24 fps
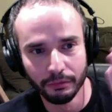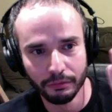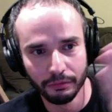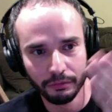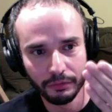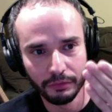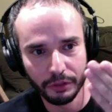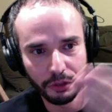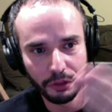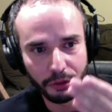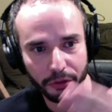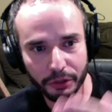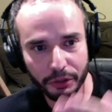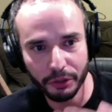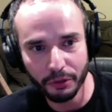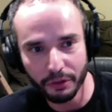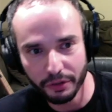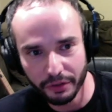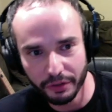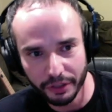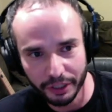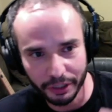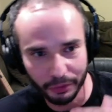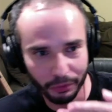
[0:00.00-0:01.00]
do your
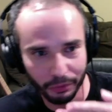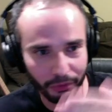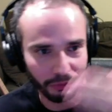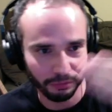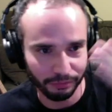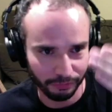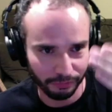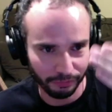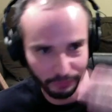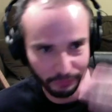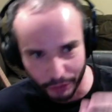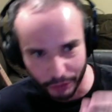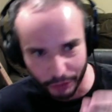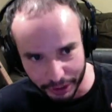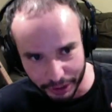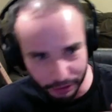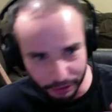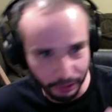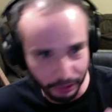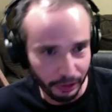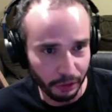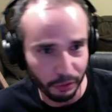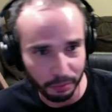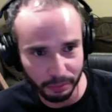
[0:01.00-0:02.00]
thing. Write
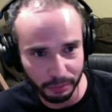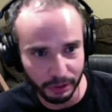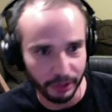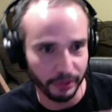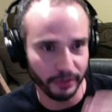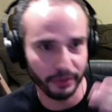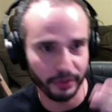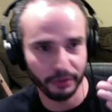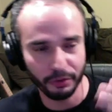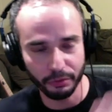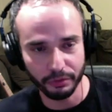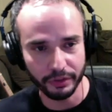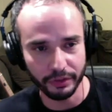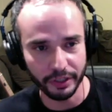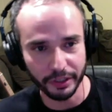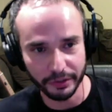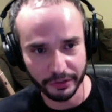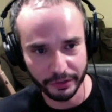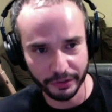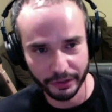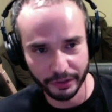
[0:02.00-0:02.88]
your own parts to this.